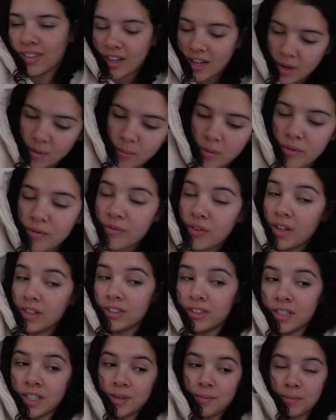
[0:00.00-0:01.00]
And I won't fall
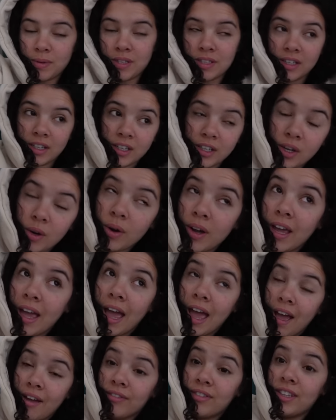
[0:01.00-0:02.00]
asleep because I know I
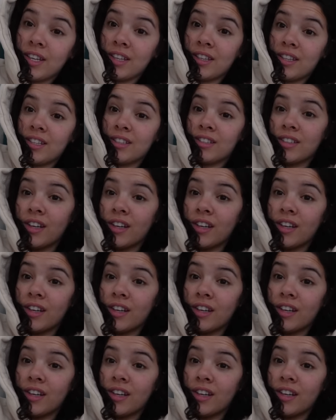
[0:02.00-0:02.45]
have to get this